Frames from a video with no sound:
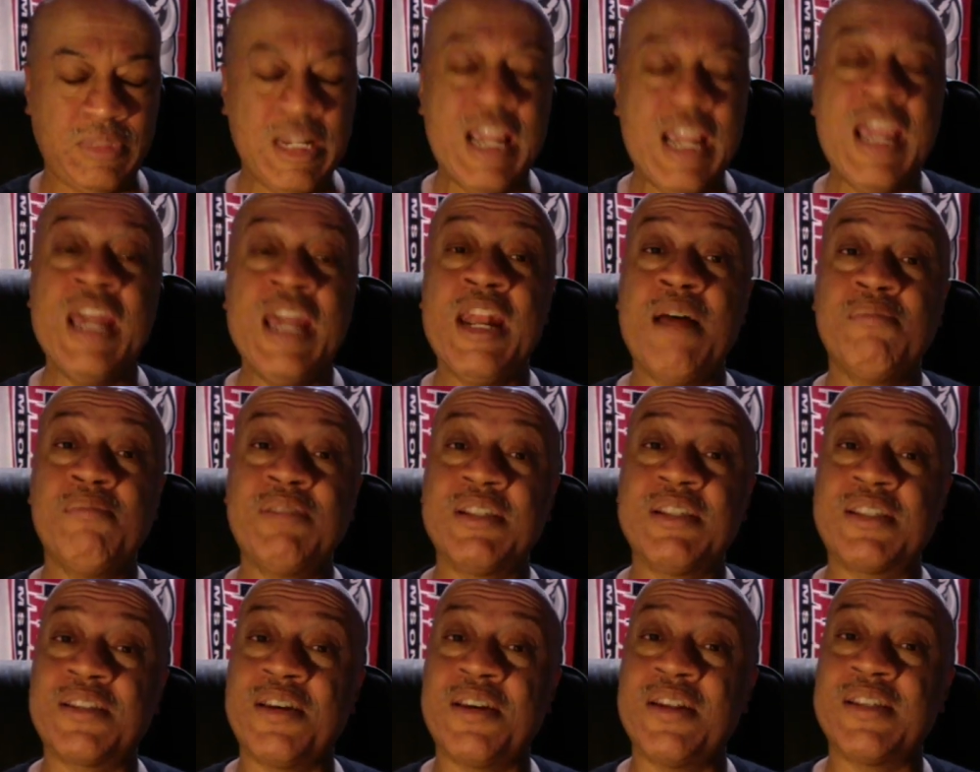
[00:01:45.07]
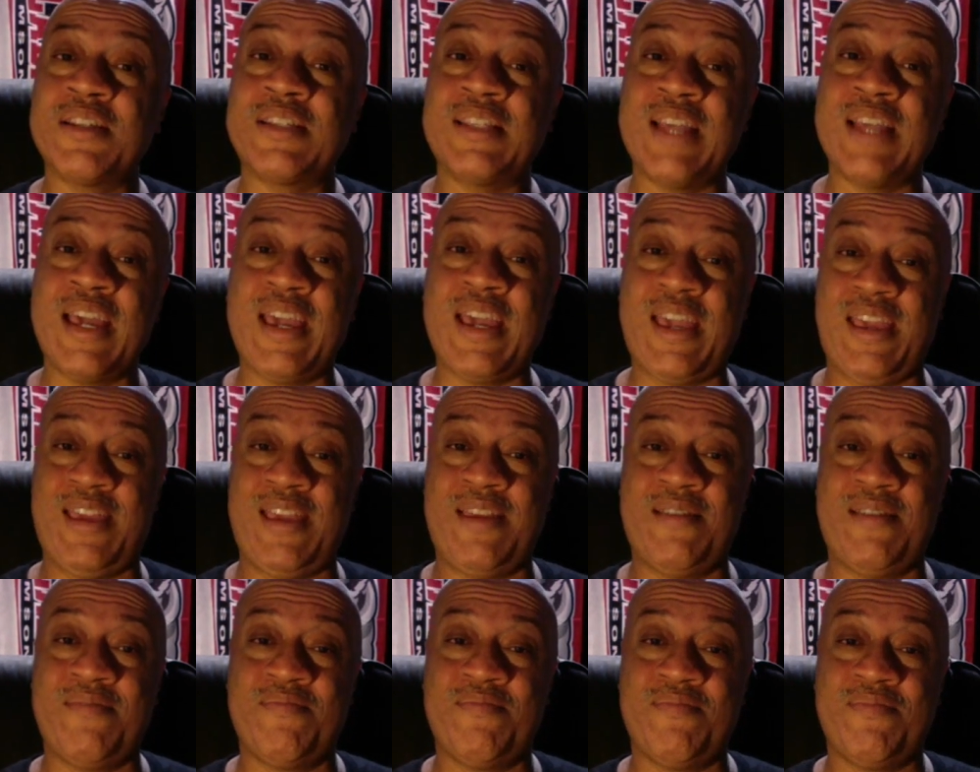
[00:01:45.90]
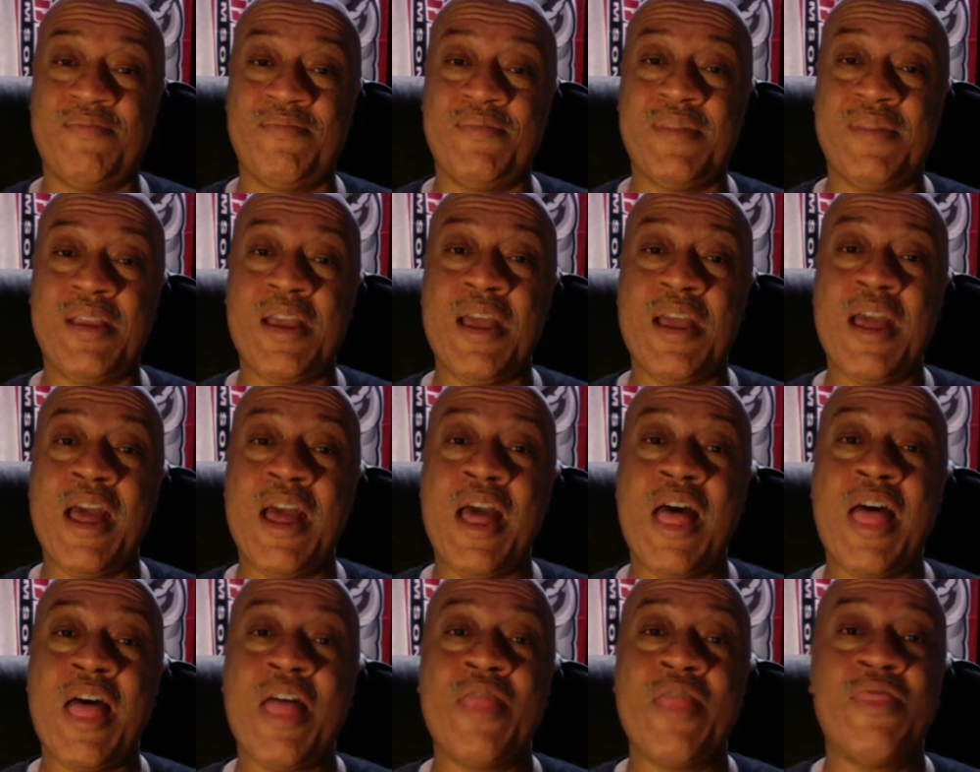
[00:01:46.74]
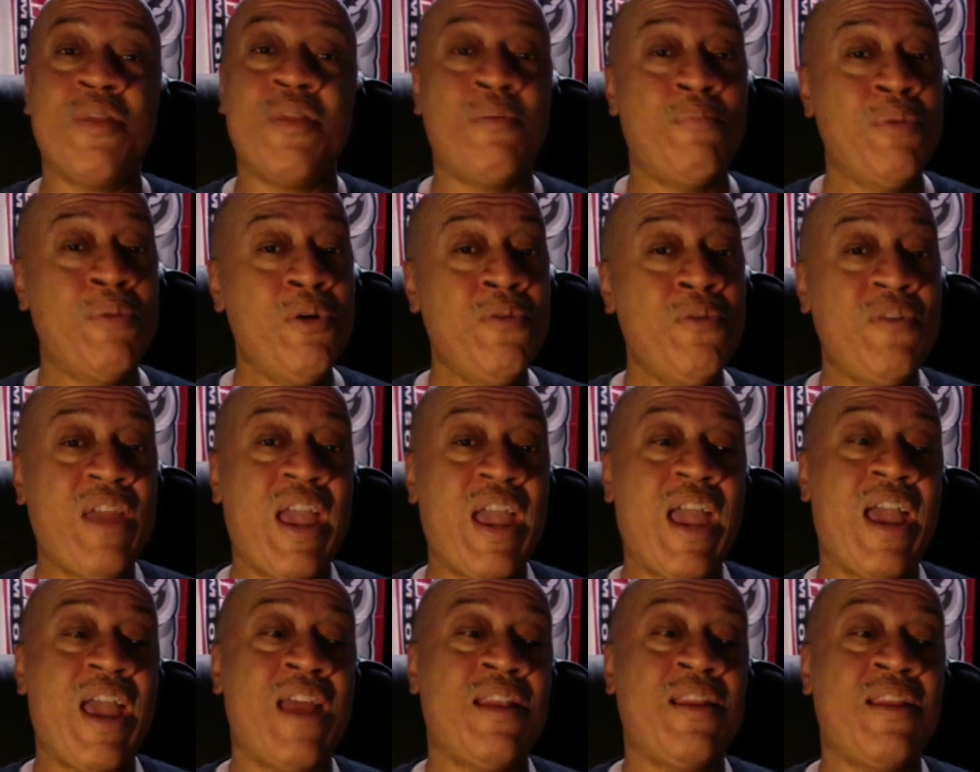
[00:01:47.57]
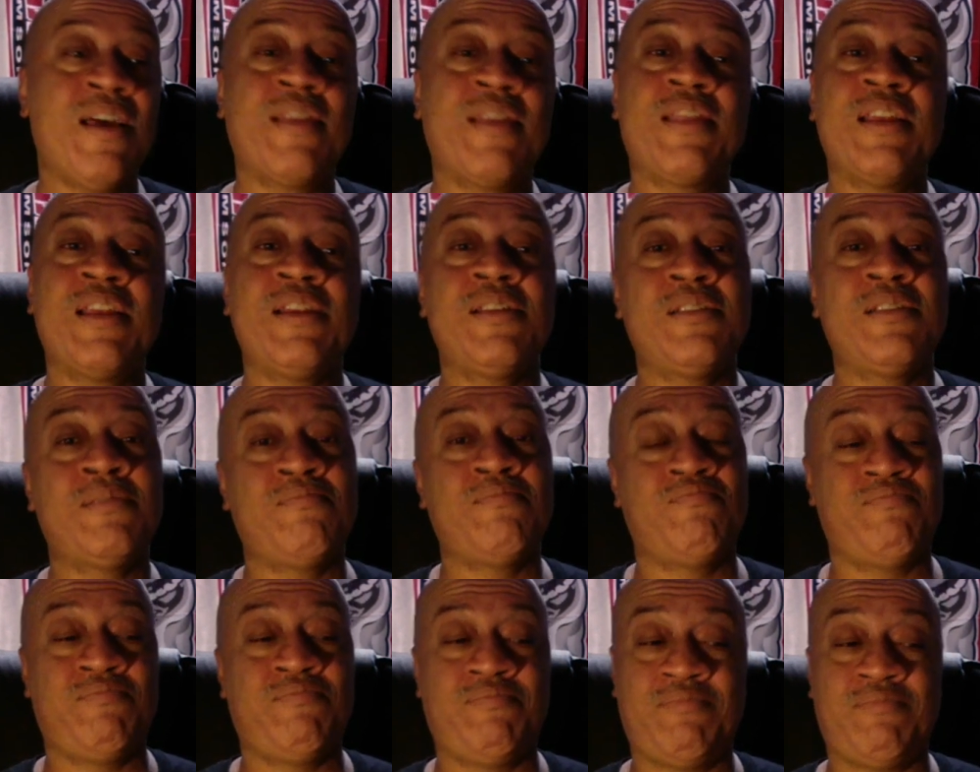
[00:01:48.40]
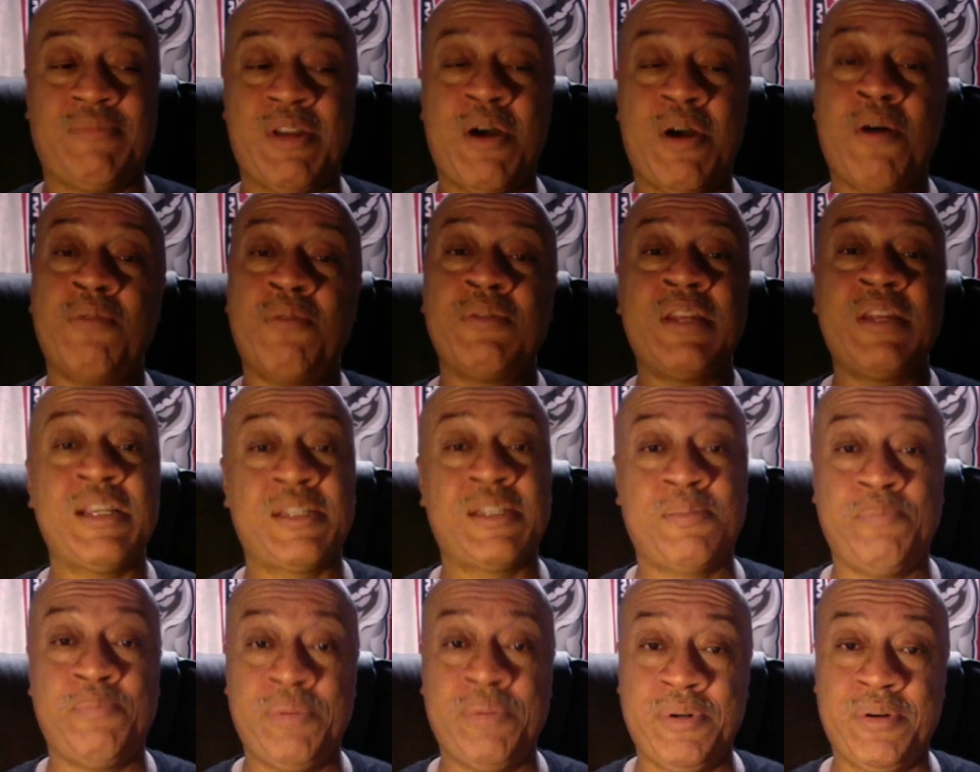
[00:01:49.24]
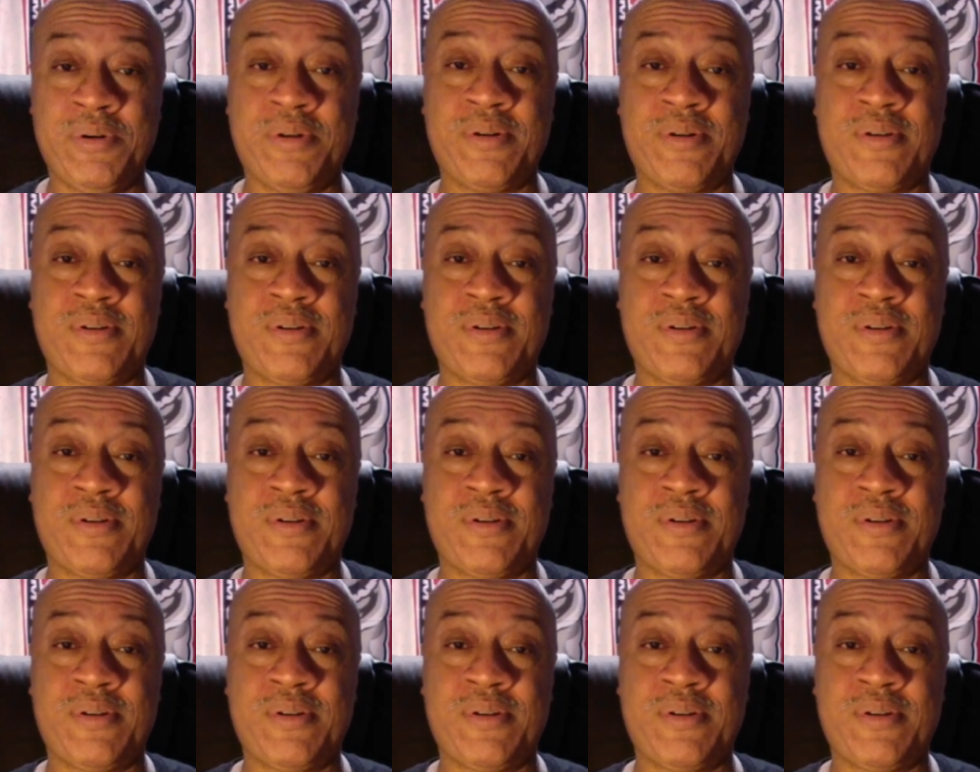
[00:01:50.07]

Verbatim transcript: and I'm just gonna say the movie had nothing to, on this book.